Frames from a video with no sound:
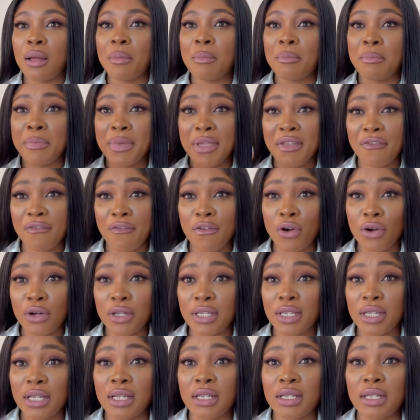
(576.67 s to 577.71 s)
Before
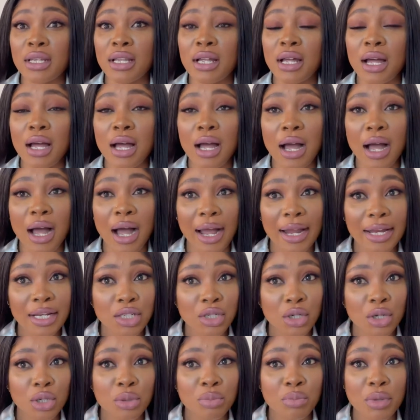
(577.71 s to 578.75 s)
then, I
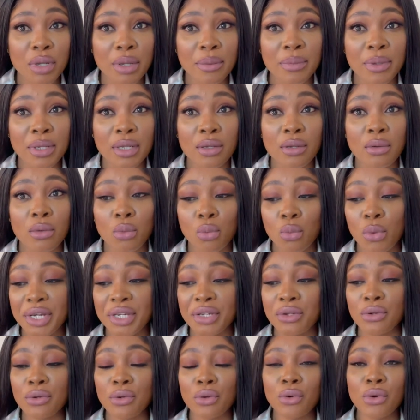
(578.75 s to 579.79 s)
thought maybe when
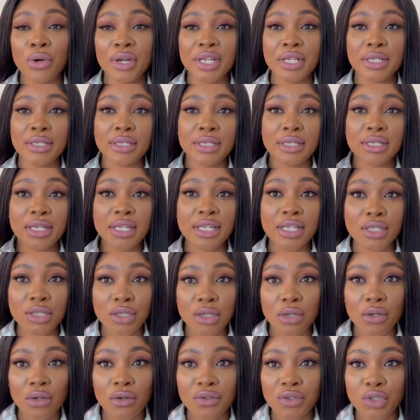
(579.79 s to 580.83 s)
you go into these
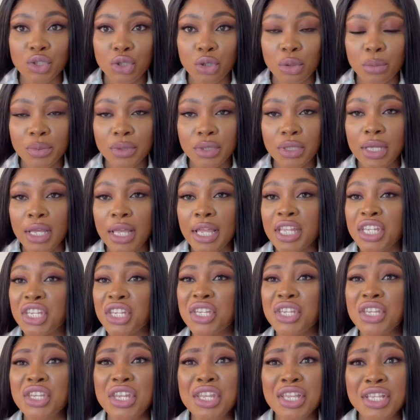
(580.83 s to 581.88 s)
sort of shops, you
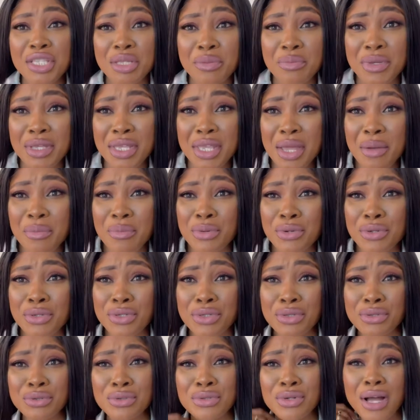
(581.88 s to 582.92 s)
need to be able
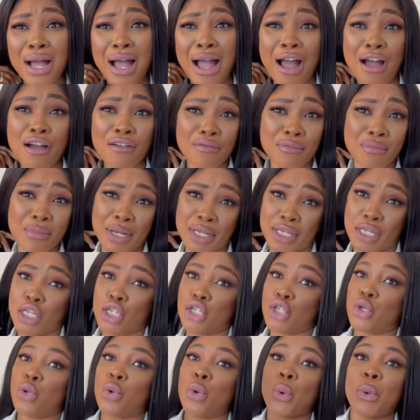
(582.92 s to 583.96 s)
to have money
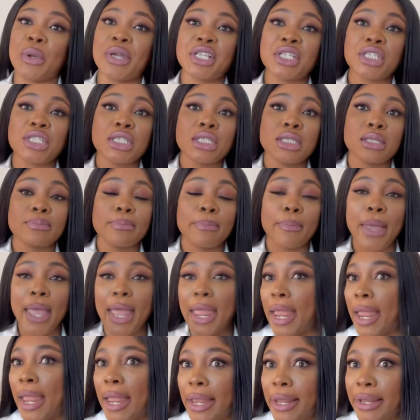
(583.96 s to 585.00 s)
to go and
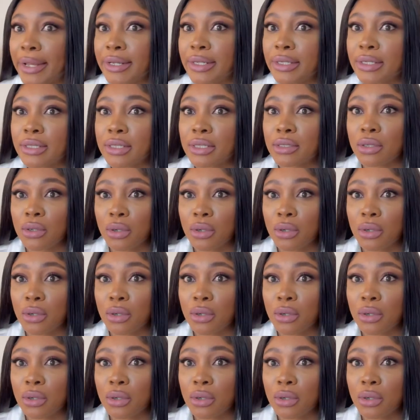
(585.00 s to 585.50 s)
spend.